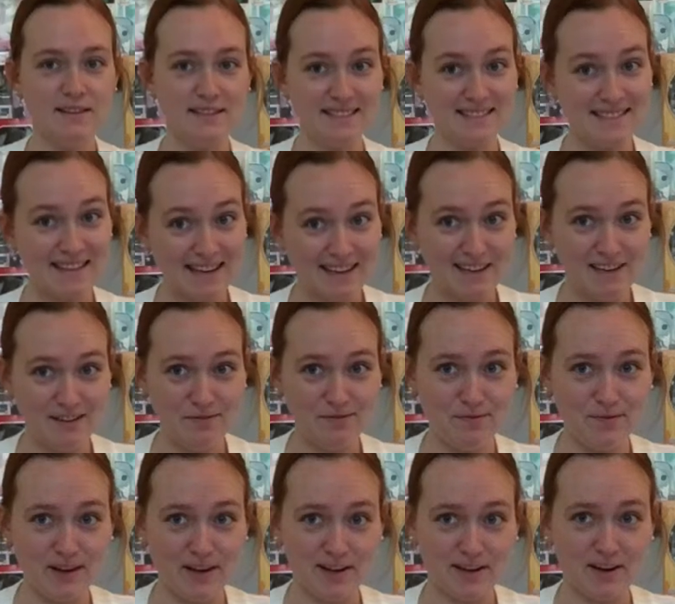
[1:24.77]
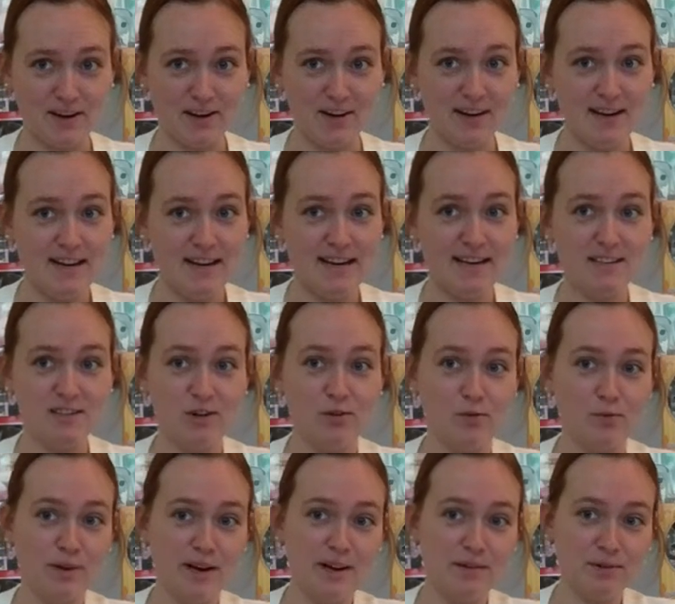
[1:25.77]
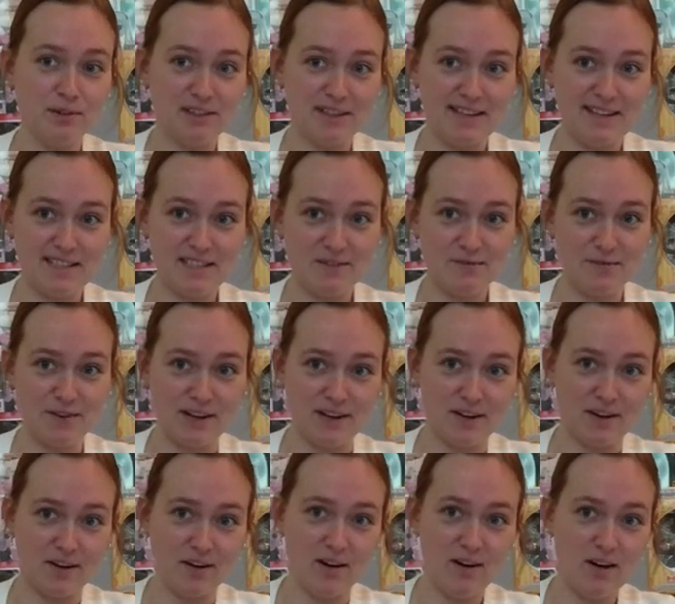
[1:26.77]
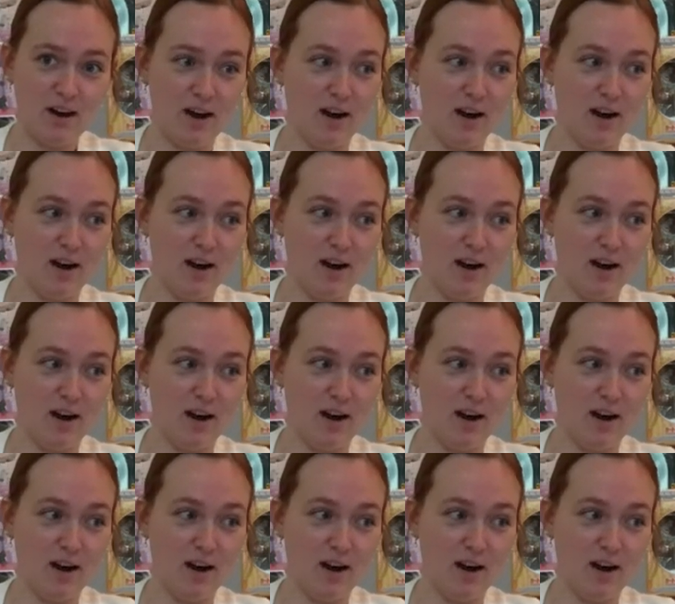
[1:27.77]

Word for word: The second figure is a re-released figure